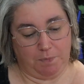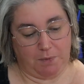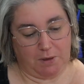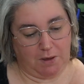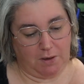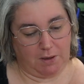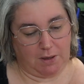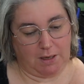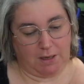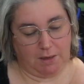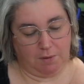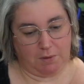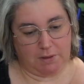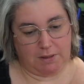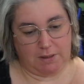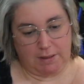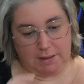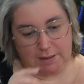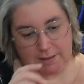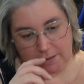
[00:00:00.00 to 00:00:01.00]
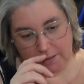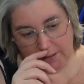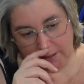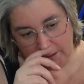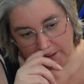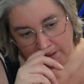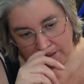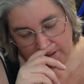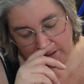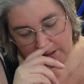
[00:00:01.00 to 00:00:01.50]
Okay, what's this?
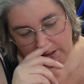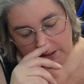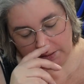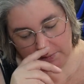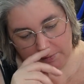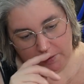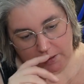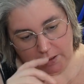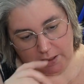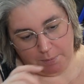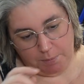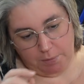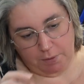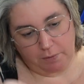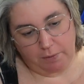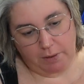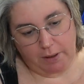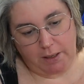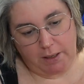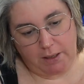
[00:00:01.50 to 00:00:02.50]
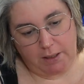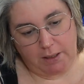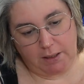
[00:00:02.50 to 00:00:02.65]
A Parade